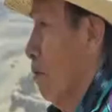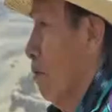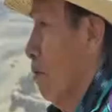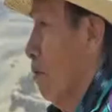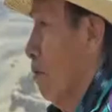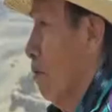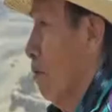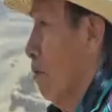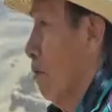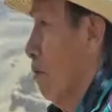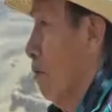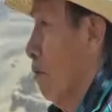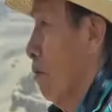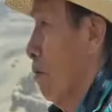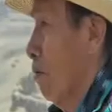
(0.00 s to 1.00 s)
says the
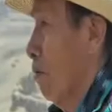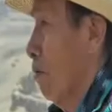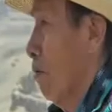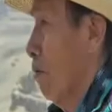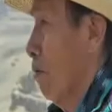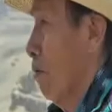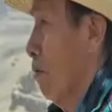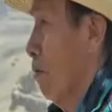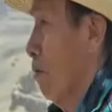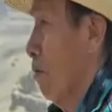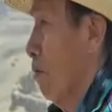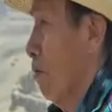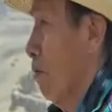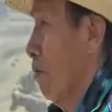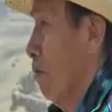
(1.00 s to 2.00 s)
very walls we
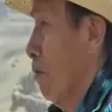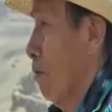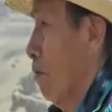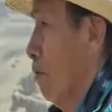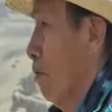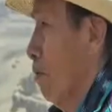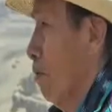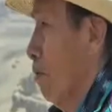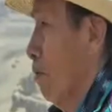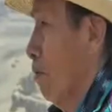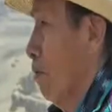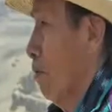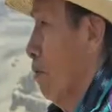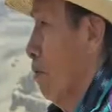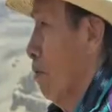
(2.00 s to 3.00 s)
see falling
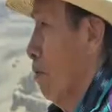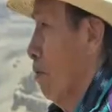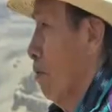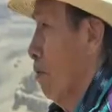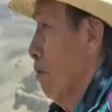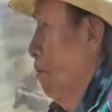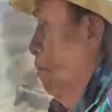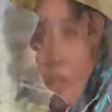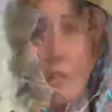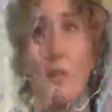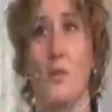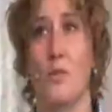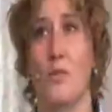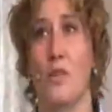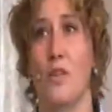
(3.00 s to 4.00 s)
around us
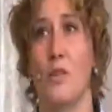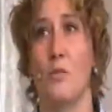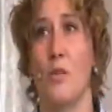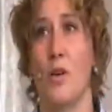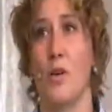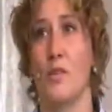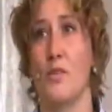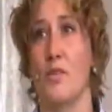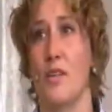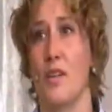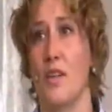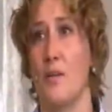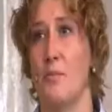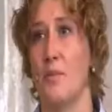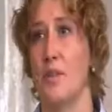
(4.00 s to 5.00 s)
are only the walls
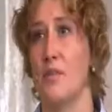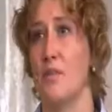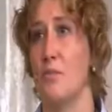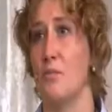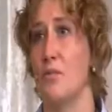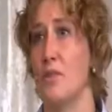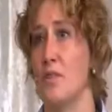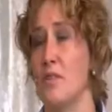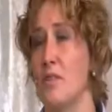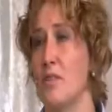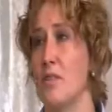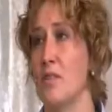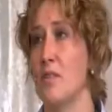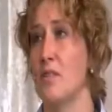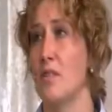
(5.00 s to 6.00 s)
that kept us in
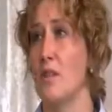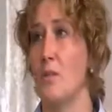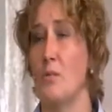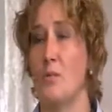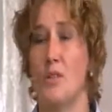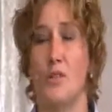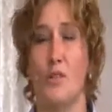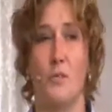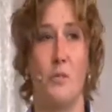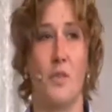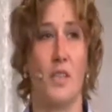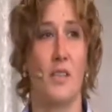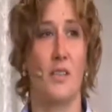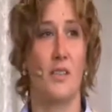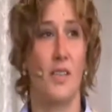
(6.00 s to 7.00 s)
prison. We should
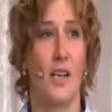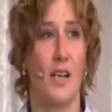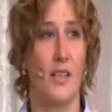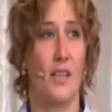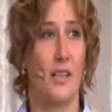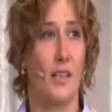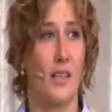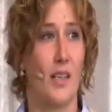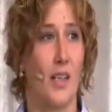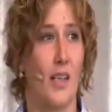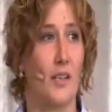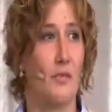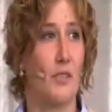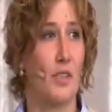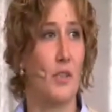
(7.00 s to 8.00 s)
be excited
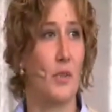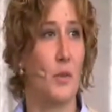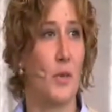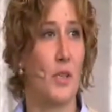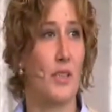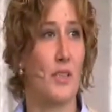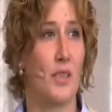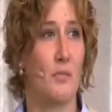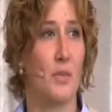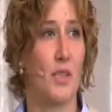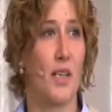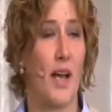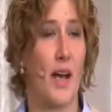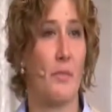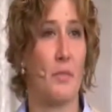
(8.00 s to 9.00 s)
and rejoice and
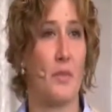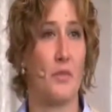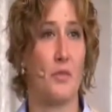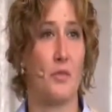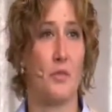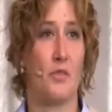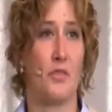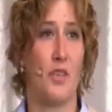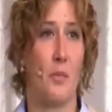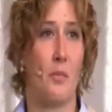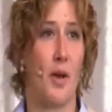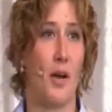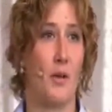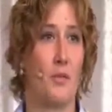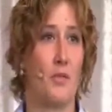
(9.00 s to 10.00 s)
be happy to step